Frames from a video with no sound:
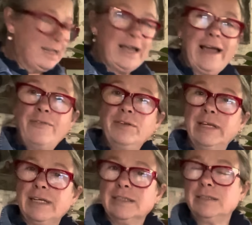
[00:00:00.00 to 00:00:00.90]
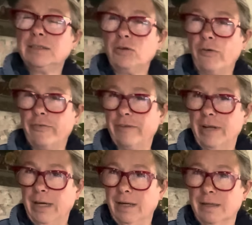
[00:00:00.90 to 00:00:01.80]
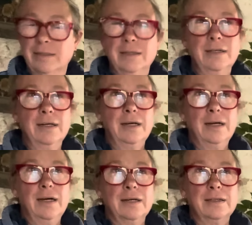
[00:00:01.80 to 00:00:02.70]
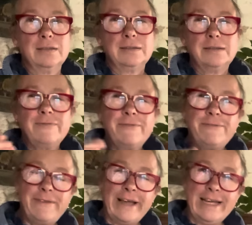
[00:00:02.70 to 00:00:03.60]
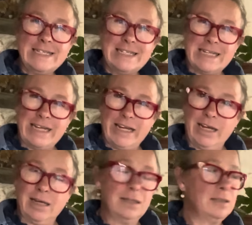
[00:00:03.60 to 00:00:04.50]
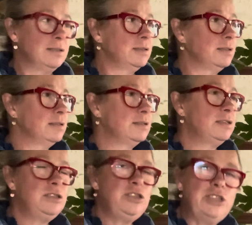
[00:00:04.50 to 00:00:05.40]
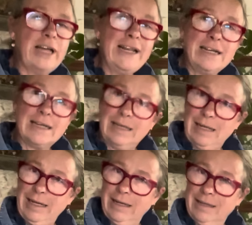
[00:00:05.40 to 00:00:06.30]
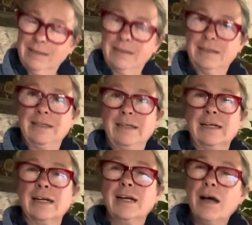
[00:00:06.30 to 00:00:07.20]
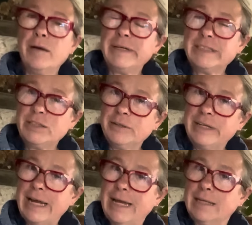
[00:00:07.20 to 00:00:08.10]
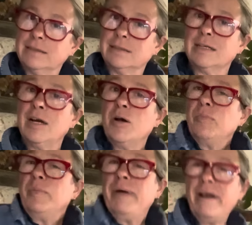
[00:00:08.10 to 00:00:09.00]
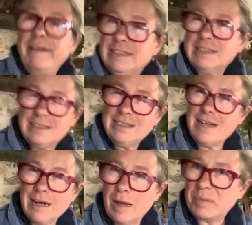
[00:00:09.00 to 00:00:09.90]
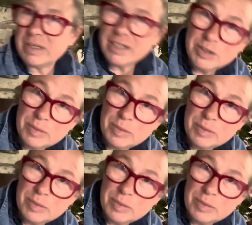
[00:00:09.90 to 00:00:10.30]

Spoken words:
everything is softening, fading, gentling, coming to an end, preparing to snuggle up and go to